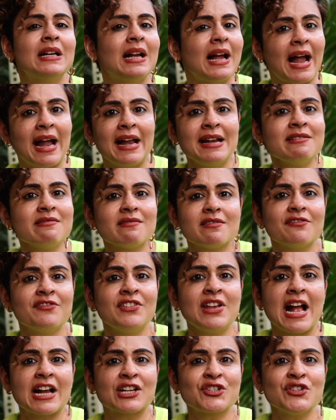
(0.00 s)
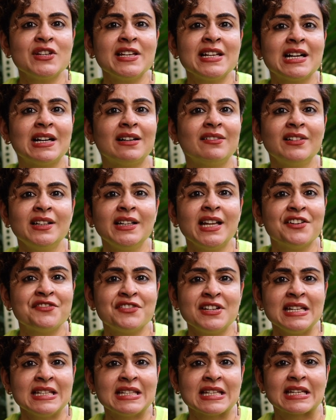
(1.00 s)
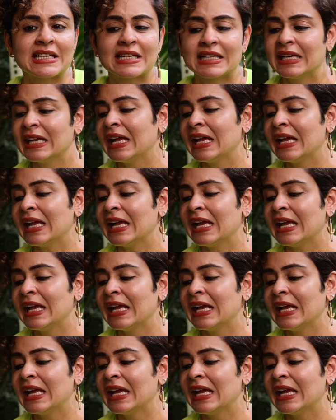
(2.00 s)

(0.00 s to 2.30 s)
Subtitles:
and we actually covered everything.